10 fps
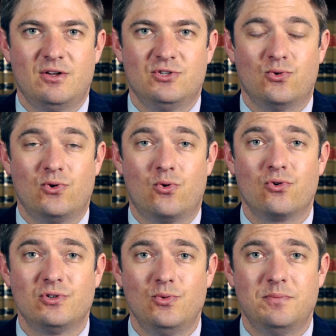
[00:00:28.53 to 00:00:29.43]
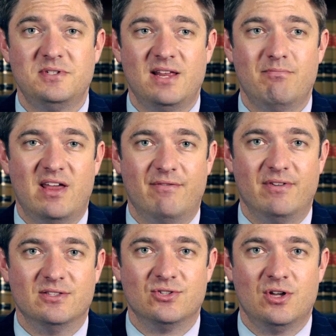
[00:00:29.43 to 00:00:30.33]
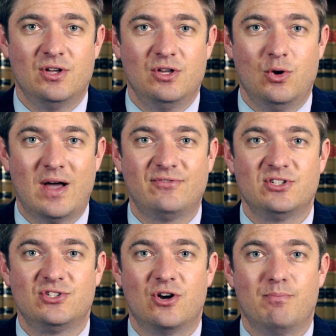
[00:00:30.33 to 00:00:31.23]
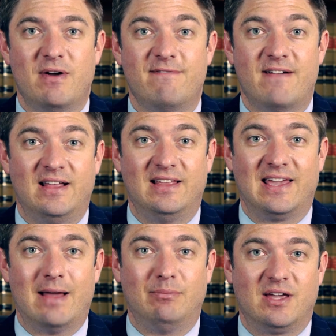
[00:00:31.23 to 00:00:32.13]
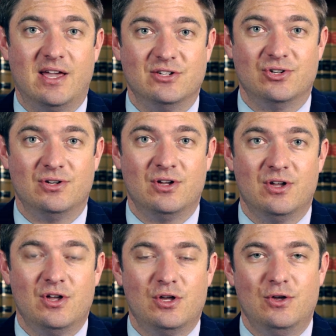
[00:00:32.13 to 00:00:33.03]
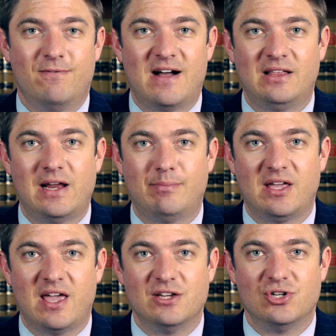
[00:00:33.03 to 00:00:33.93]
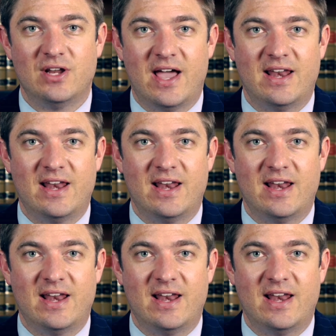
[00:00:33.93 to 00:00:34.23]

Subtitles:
So in order to obtain benefits, you have to start by filing an application. You file an application at